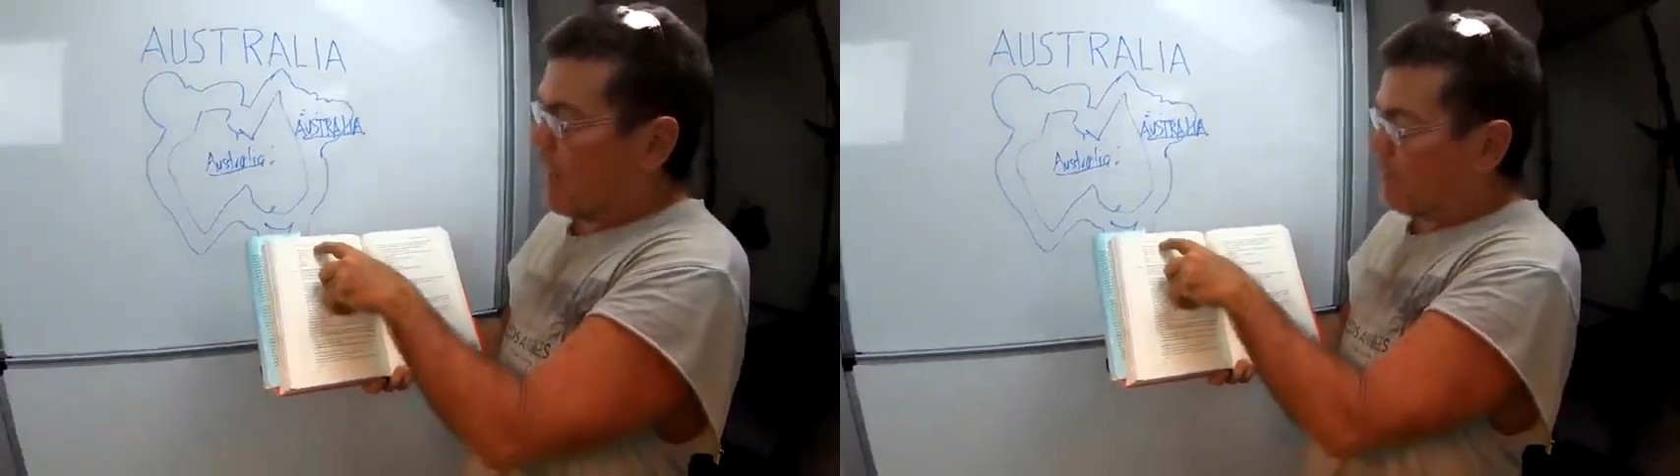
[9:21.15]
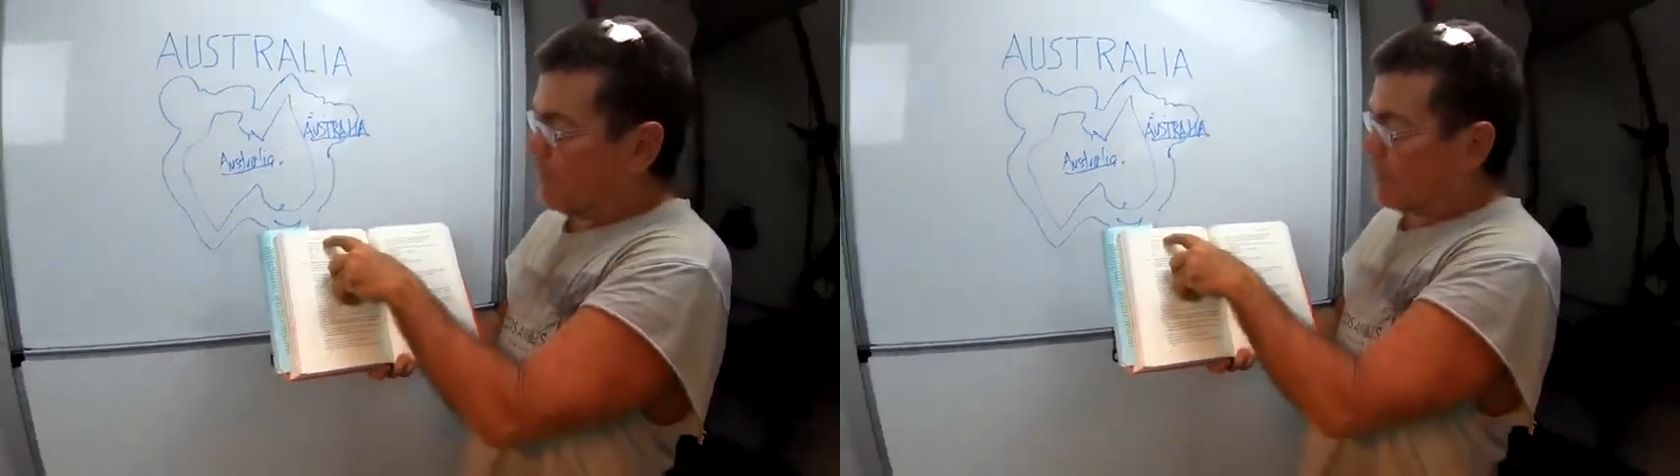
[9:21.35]

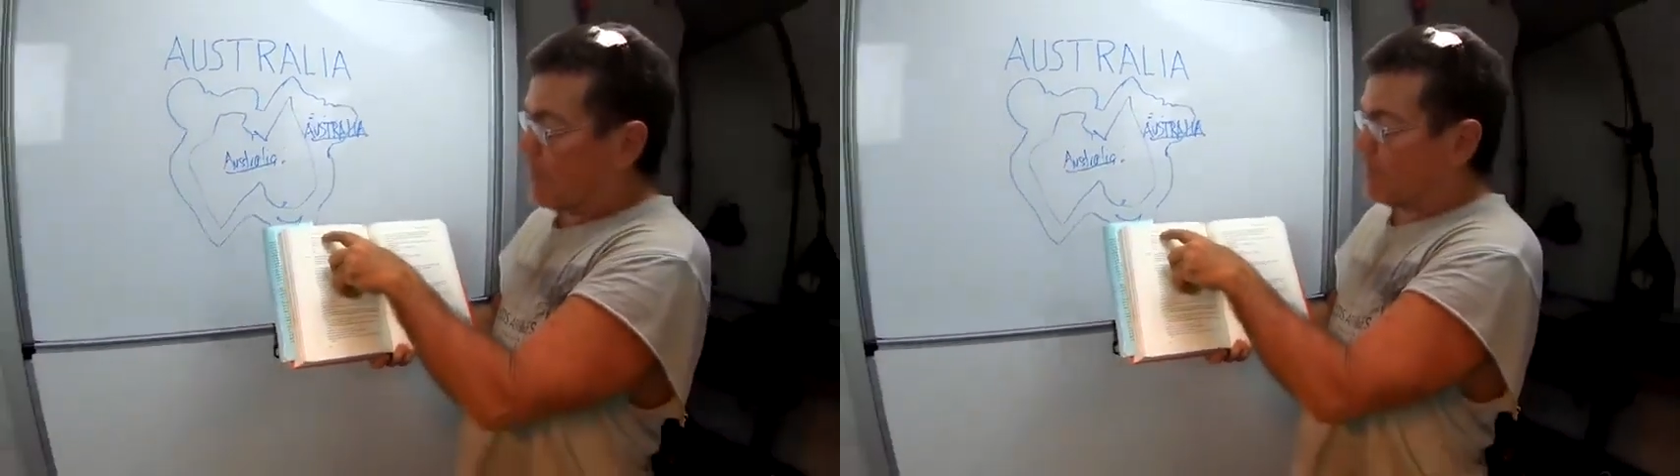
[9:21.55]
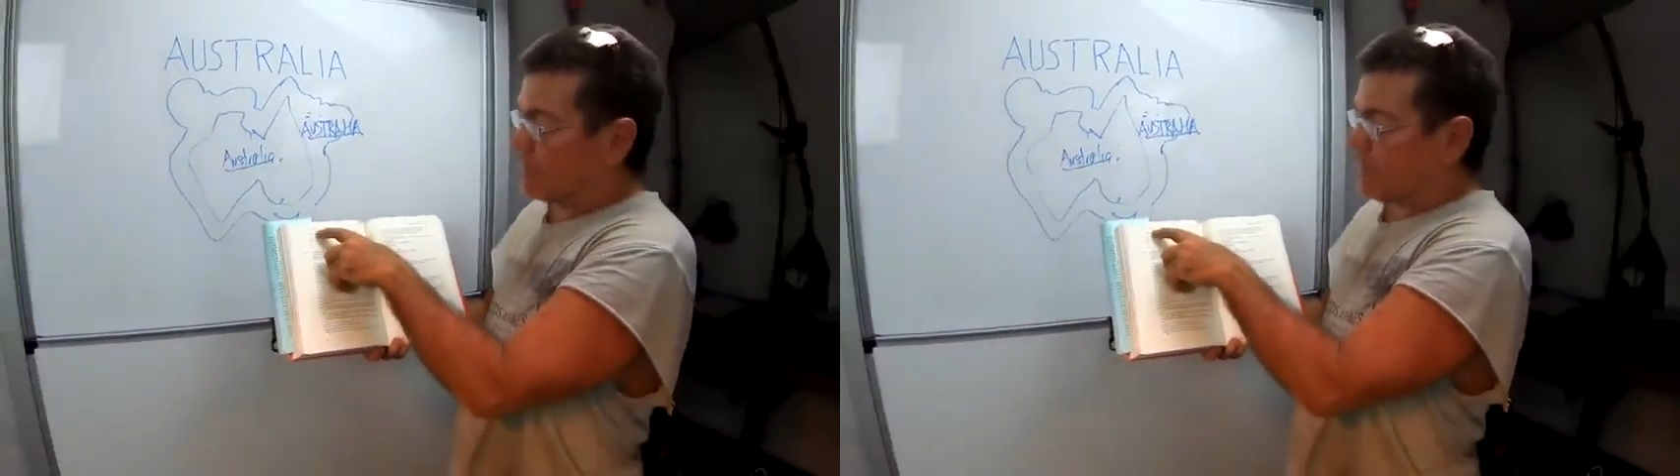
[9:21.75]
And you'll
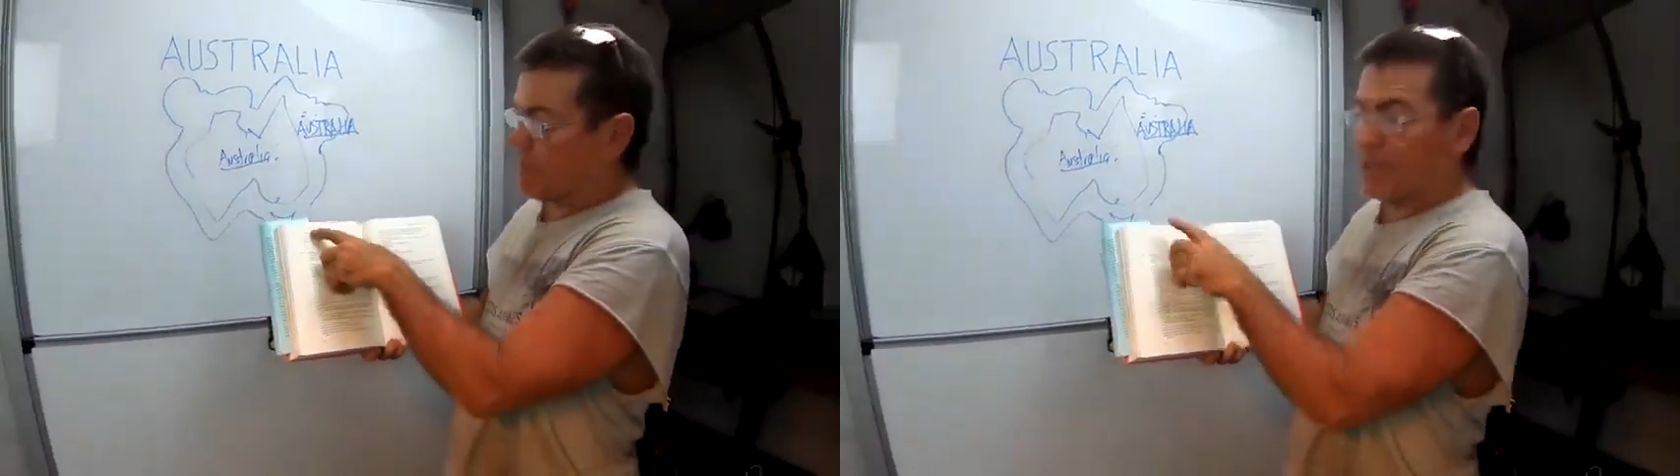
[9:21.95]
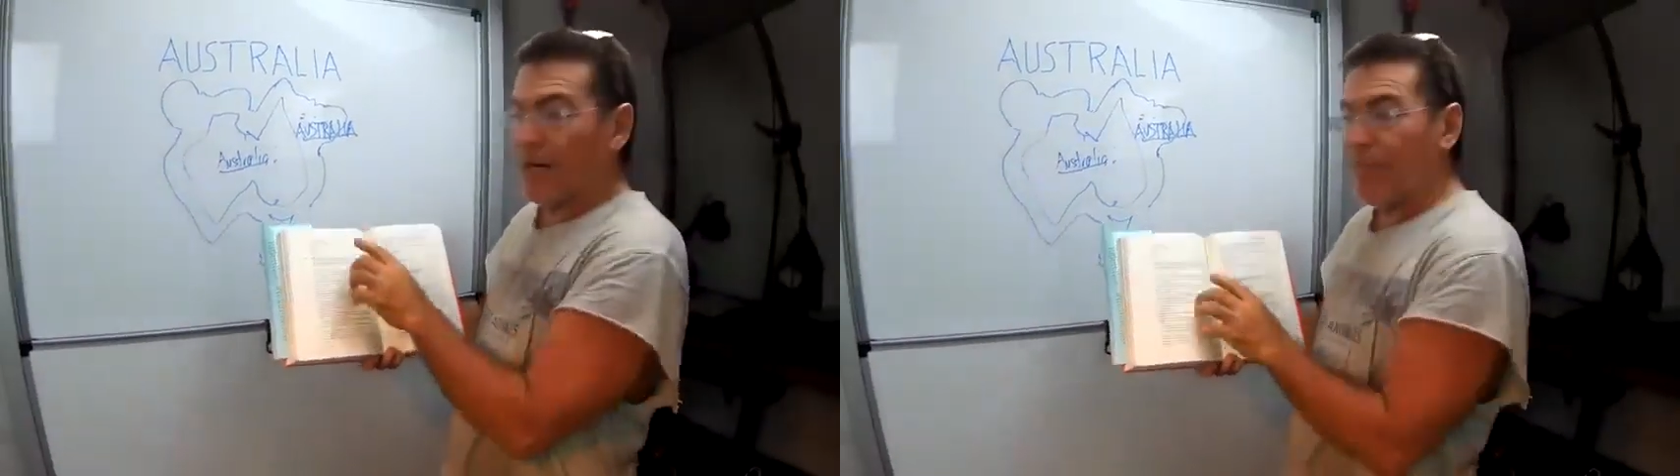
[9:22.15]
notice
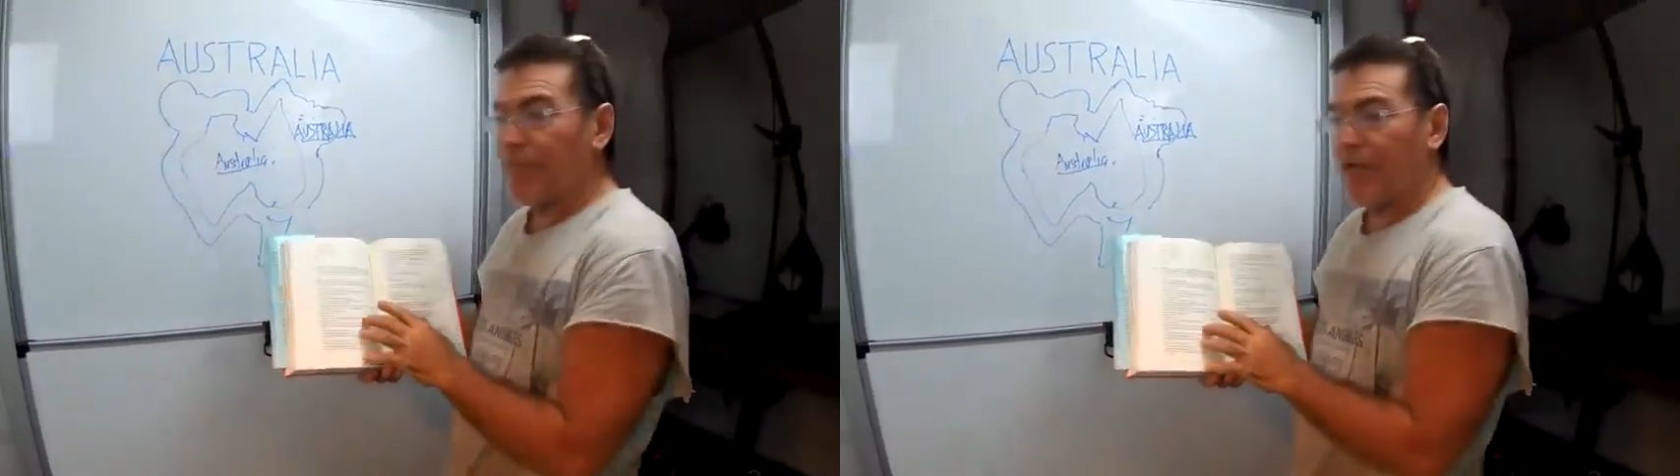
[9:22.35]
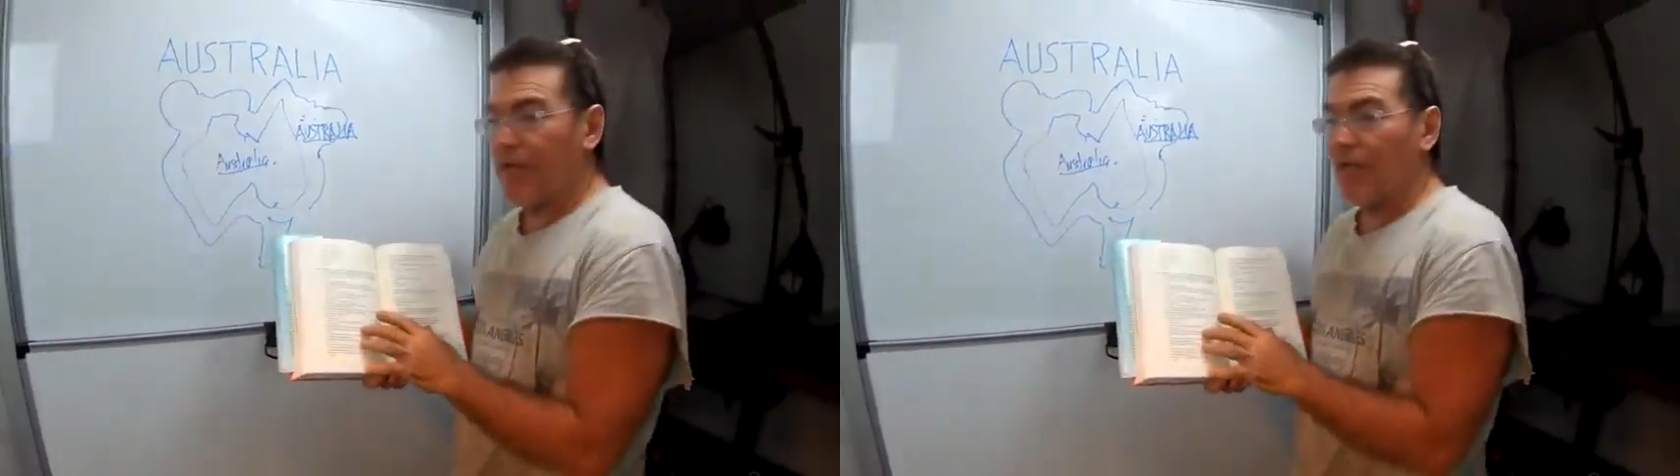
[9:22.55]
that
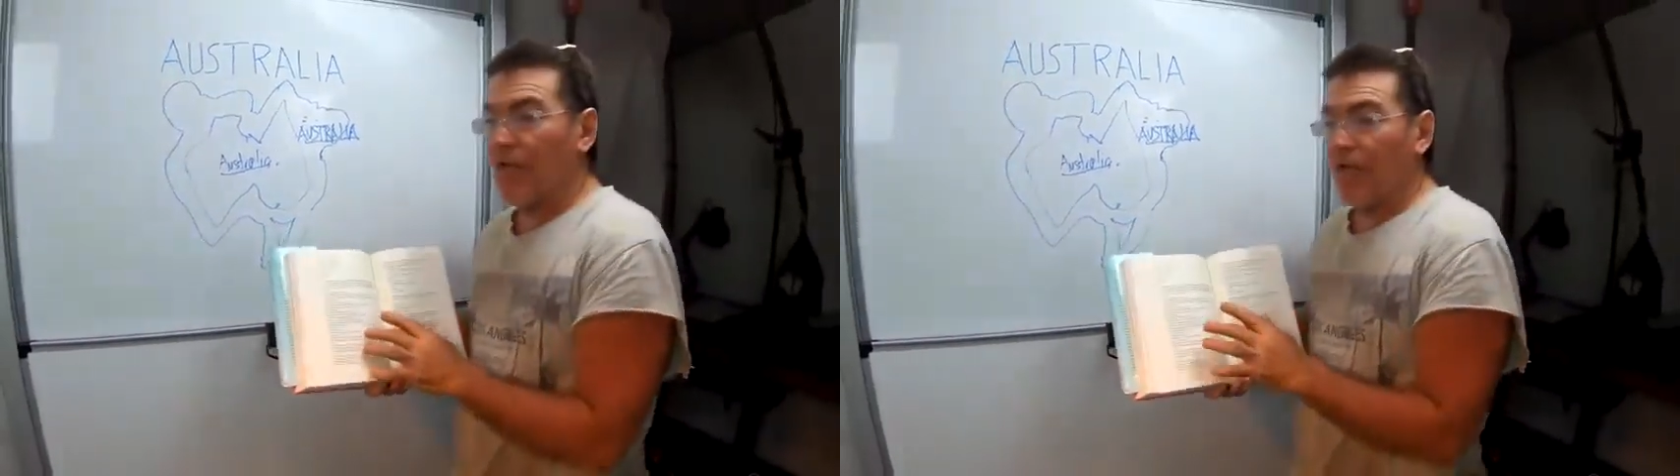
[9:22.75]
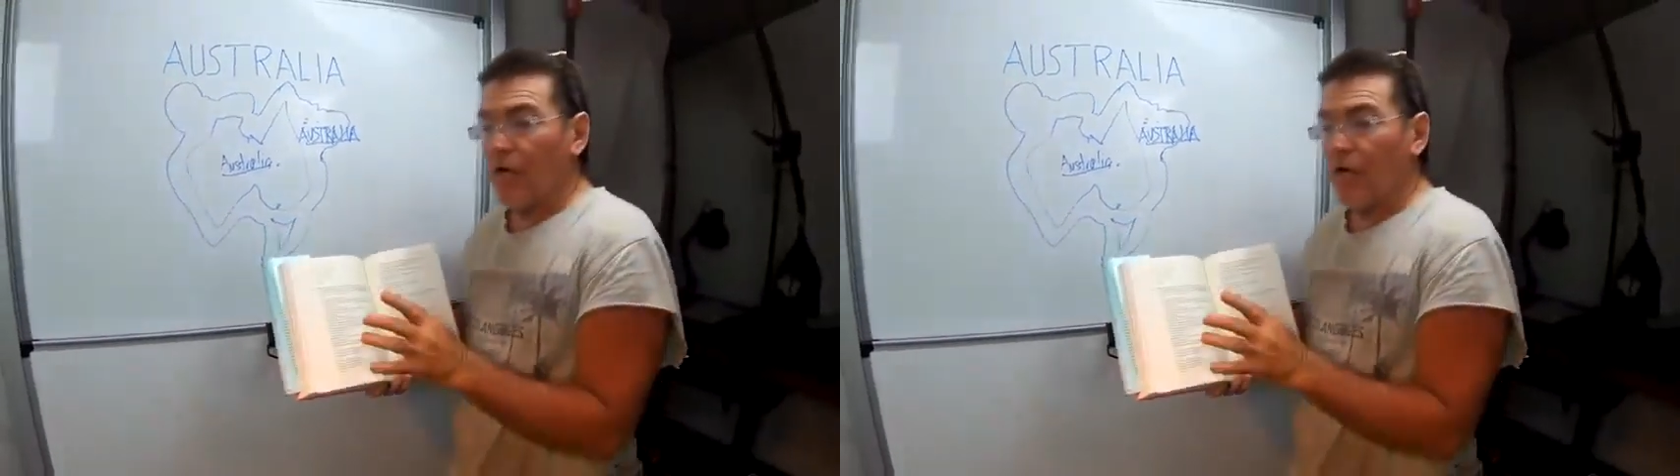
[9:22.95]
in